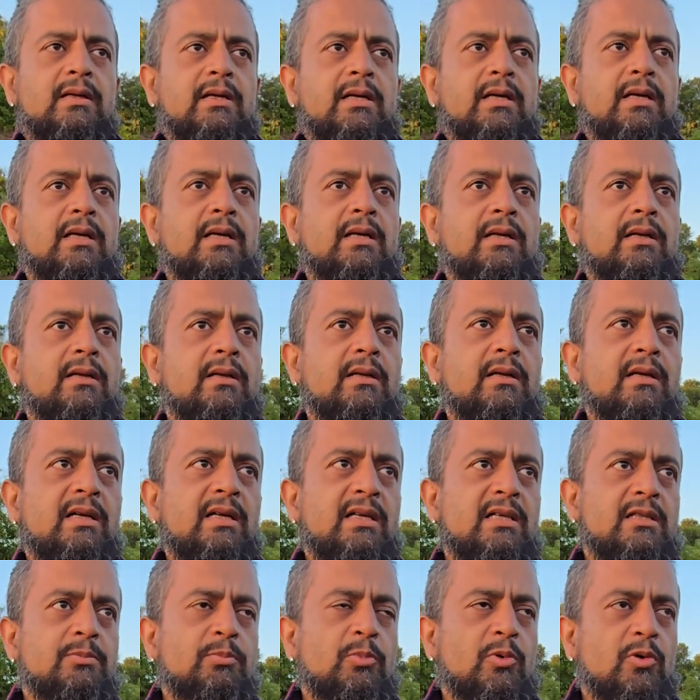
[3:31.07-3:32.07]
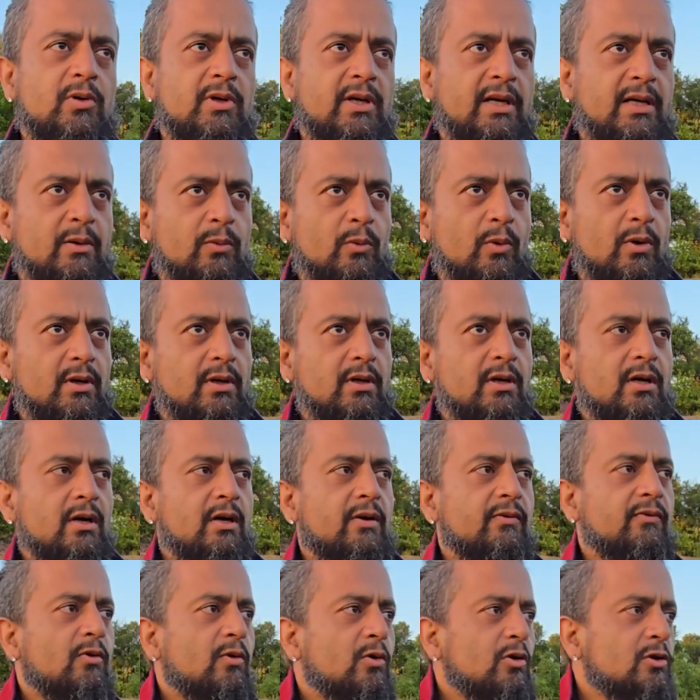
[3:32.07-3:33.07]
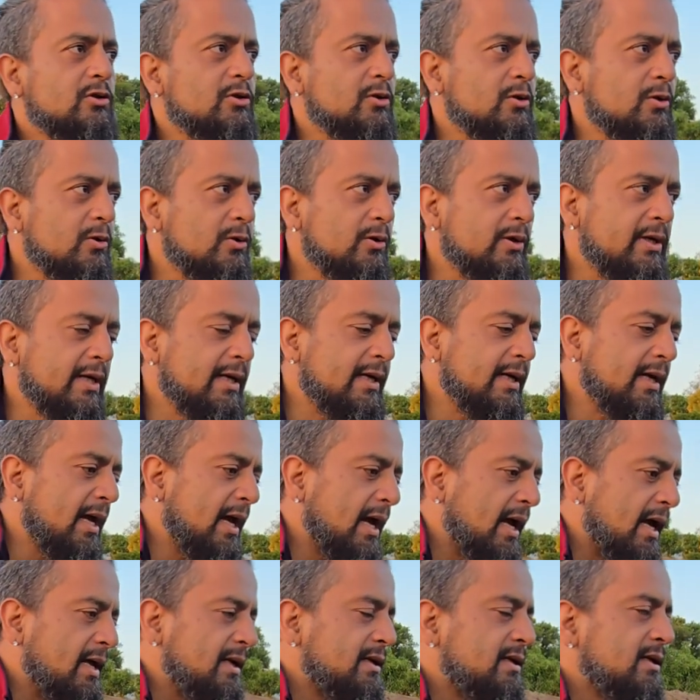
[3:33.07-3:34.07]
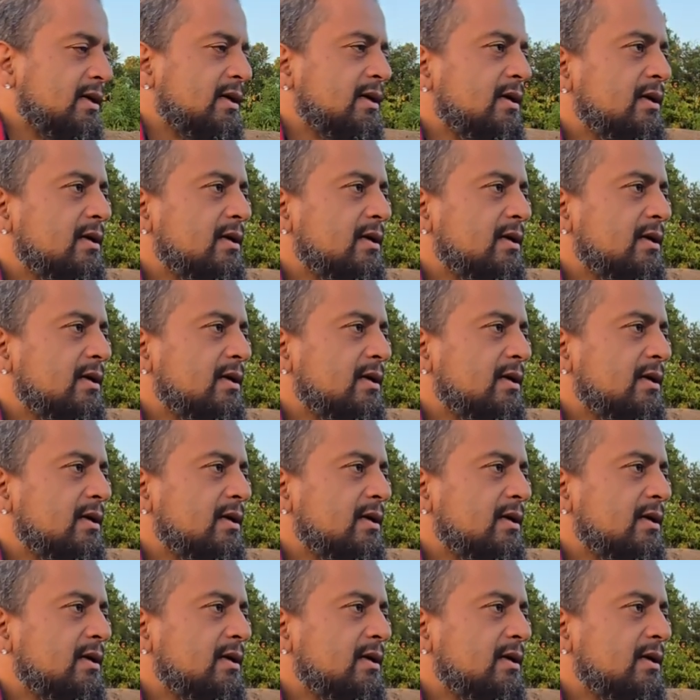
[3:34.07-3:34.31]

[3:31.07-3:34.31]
in his book In Wonder of Osho, he had